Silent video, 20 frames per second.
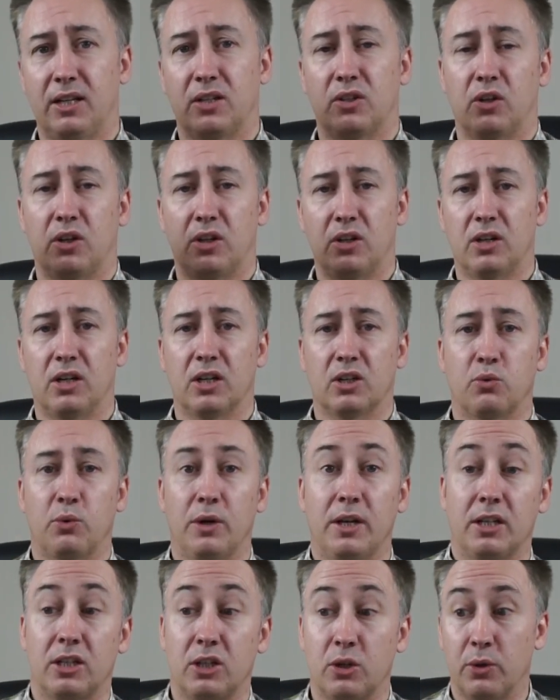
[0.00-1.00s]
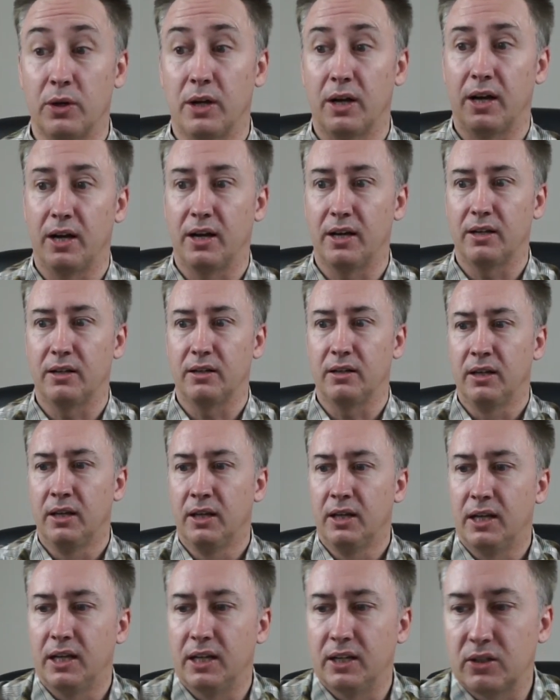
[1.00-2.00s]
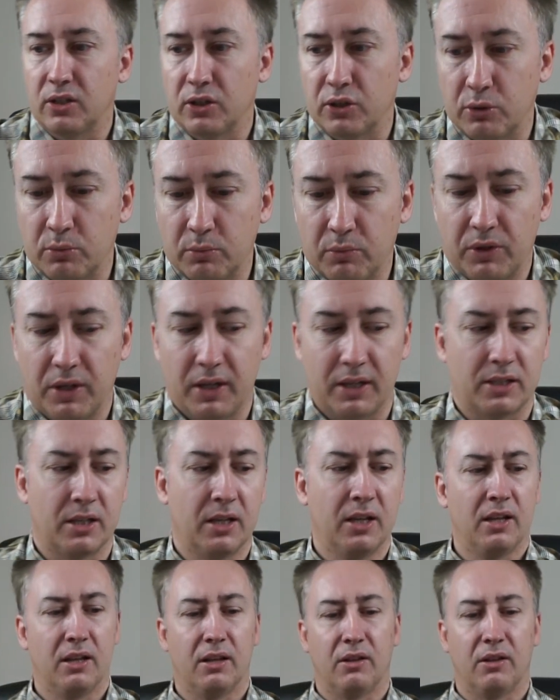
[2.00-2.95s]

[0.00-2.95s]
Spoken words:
it's got a nice weight to it, and it's got some things.